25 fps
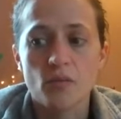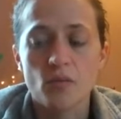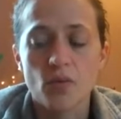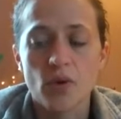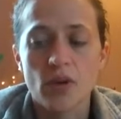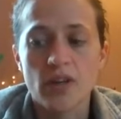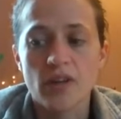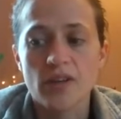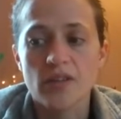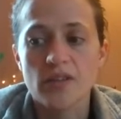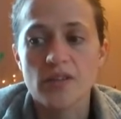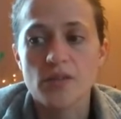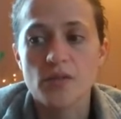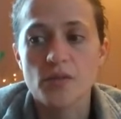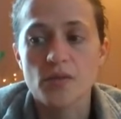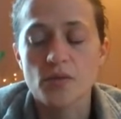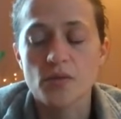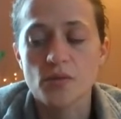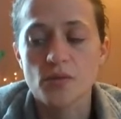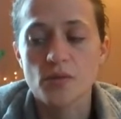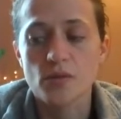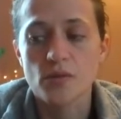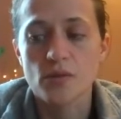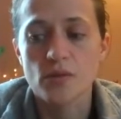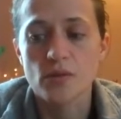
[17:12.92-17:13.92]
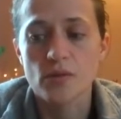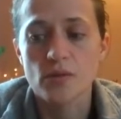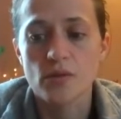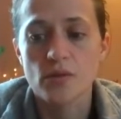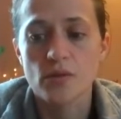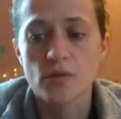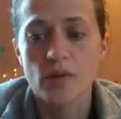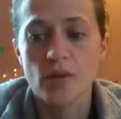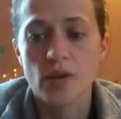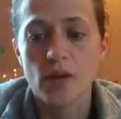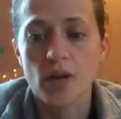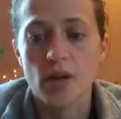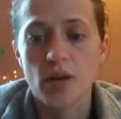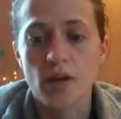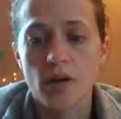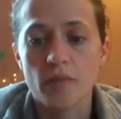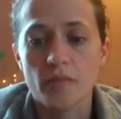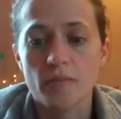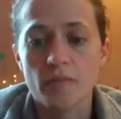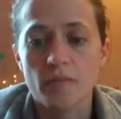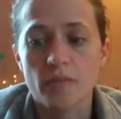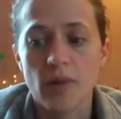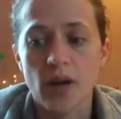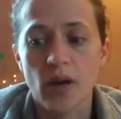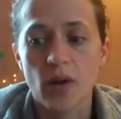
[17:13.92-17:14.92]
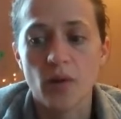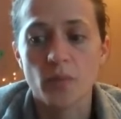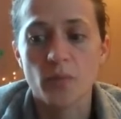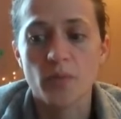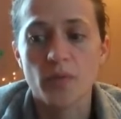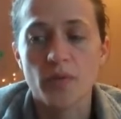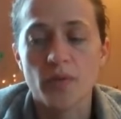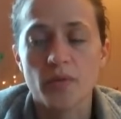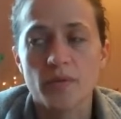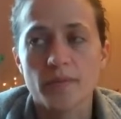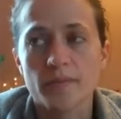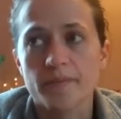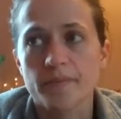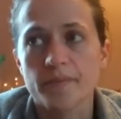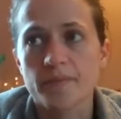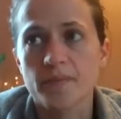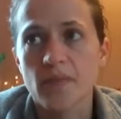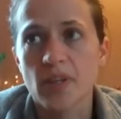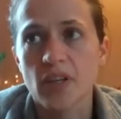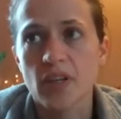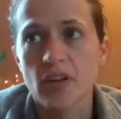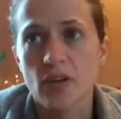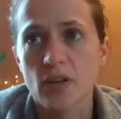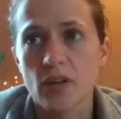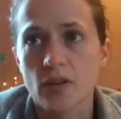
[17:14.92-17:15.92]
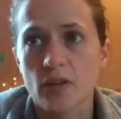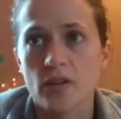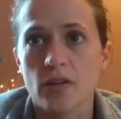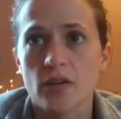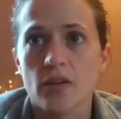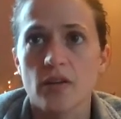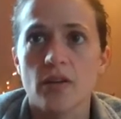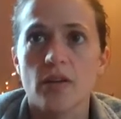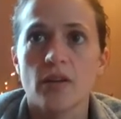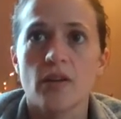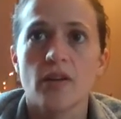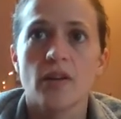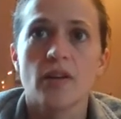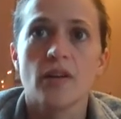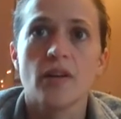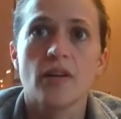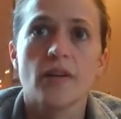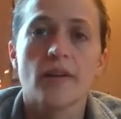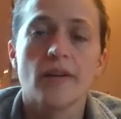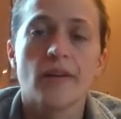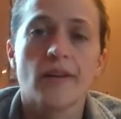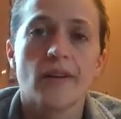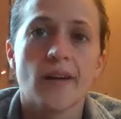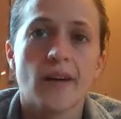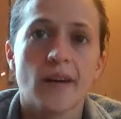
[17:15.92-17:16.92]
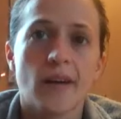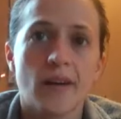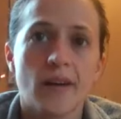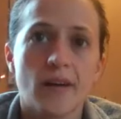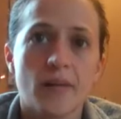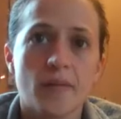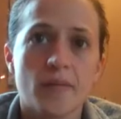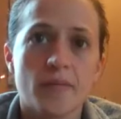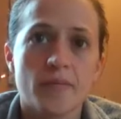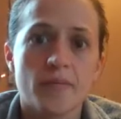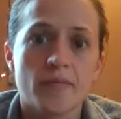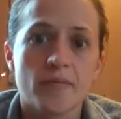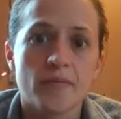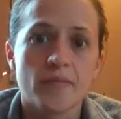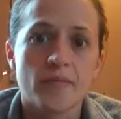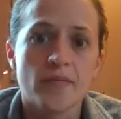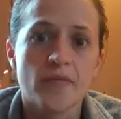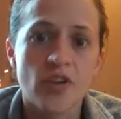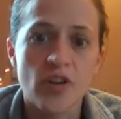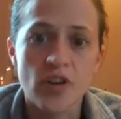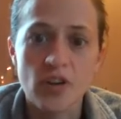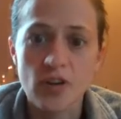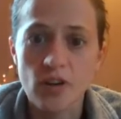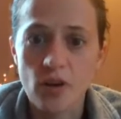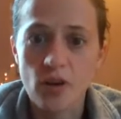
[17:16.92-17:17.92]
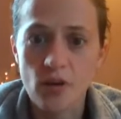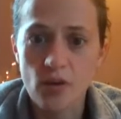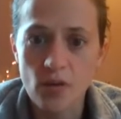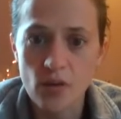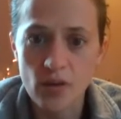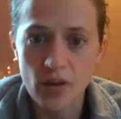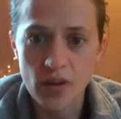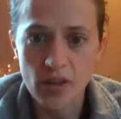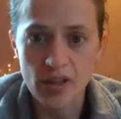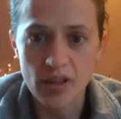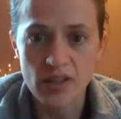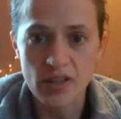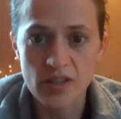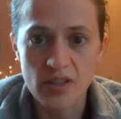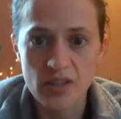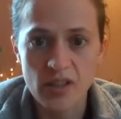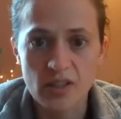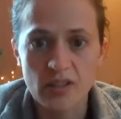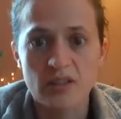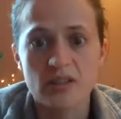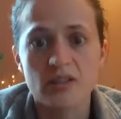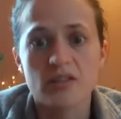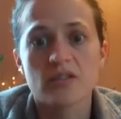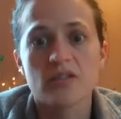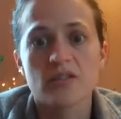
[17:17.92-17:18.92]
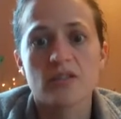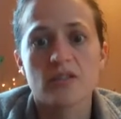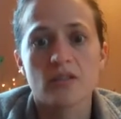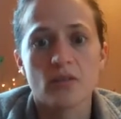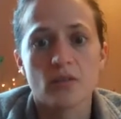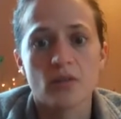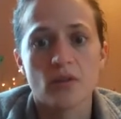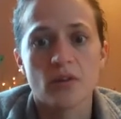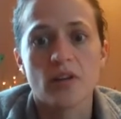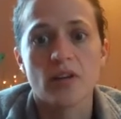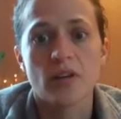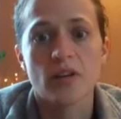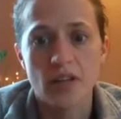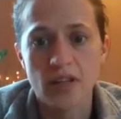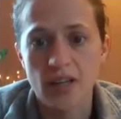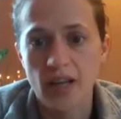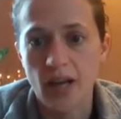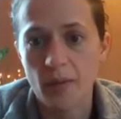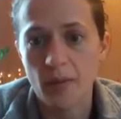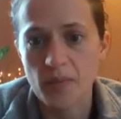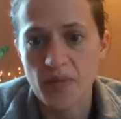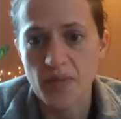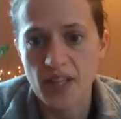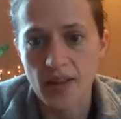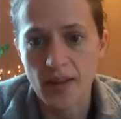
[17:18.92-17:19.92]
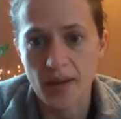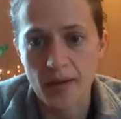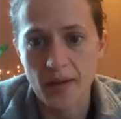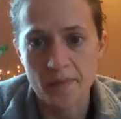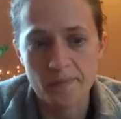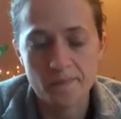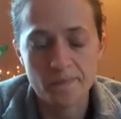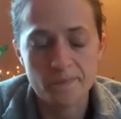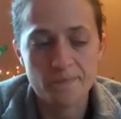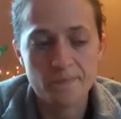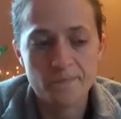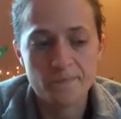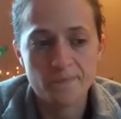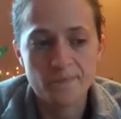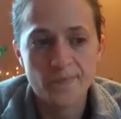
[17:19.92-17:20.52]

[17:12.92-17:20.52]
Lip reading: work to help cure vertigo conditions or adapt to them.